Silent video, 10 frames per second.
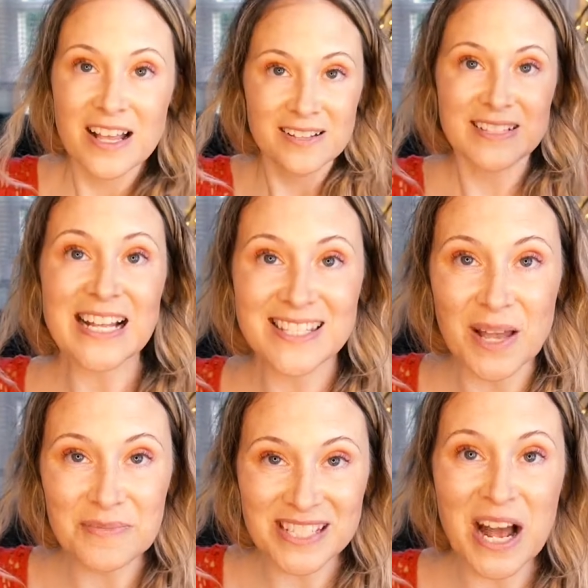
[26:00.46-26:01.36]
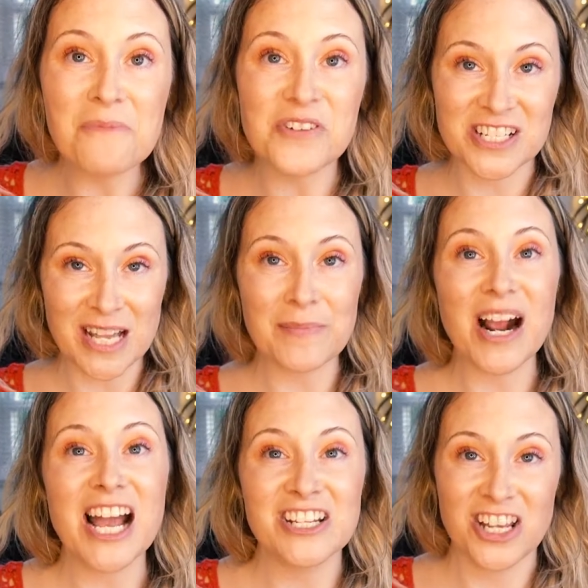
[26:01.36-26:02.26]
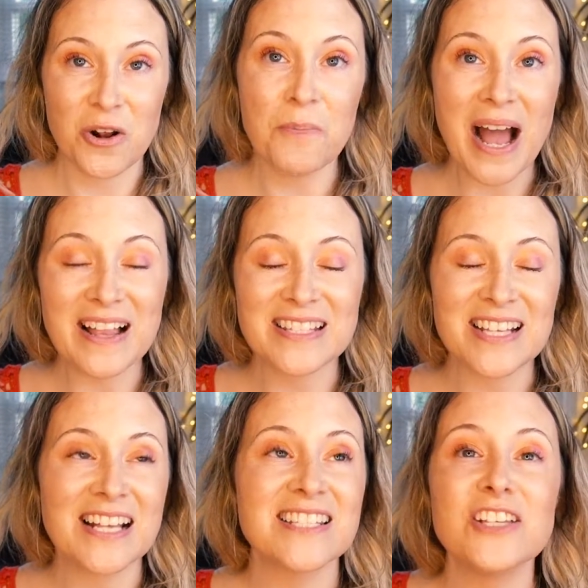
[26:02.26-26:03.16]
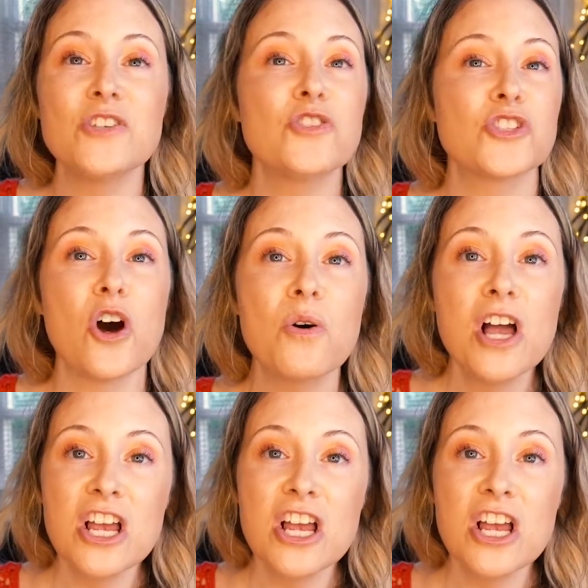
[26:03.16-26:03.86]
That sums it up for summer eyeshadow palettes, guys. Thank you so